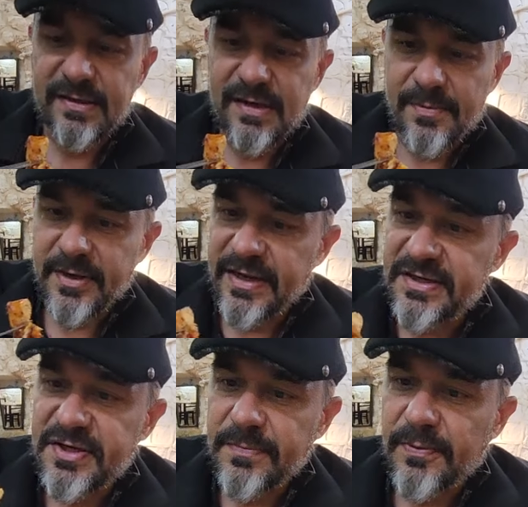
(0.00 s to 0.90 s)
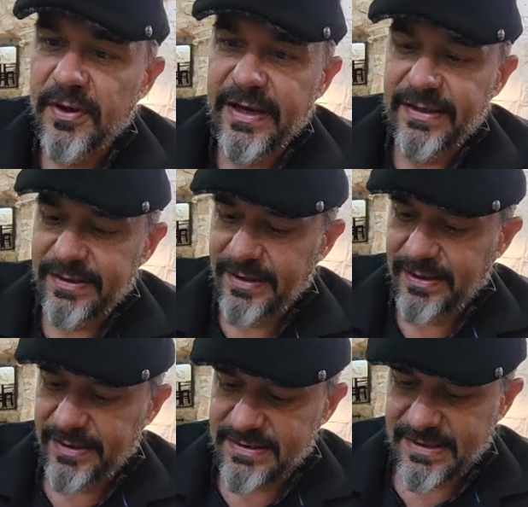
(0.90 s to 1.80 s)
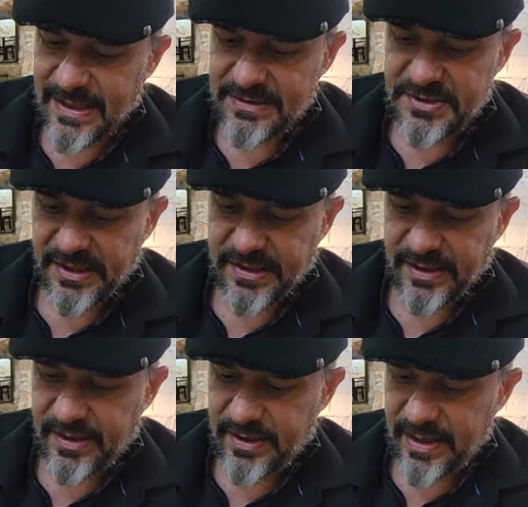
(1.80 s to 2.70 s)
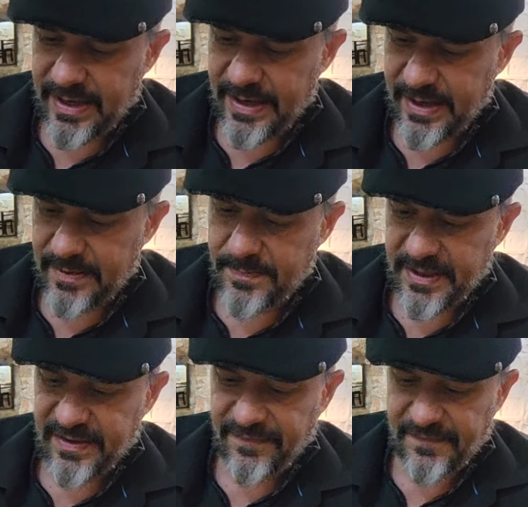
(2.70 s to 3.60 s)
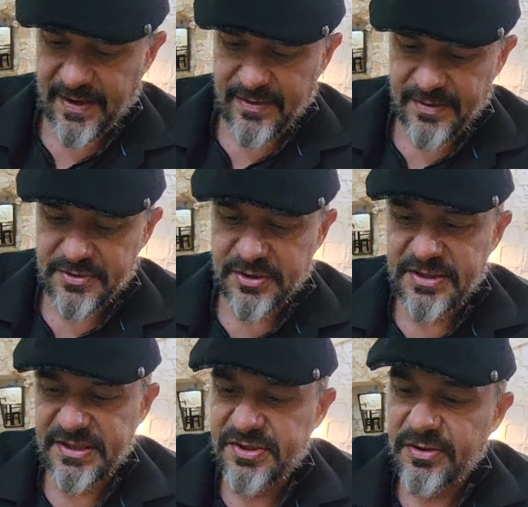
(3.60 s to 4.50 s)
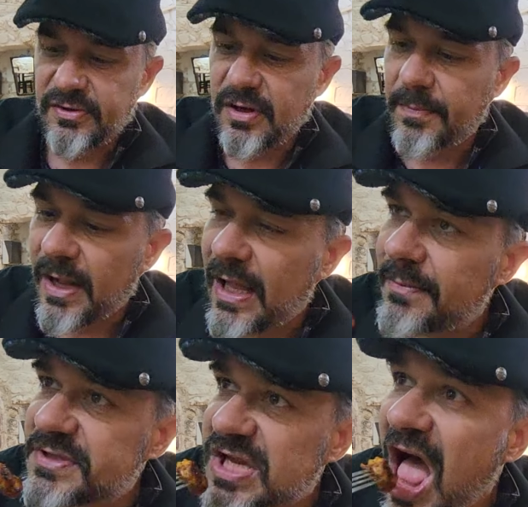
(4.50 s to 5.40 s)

combination plate, and it's got chicken and beef and the traditional kebabs.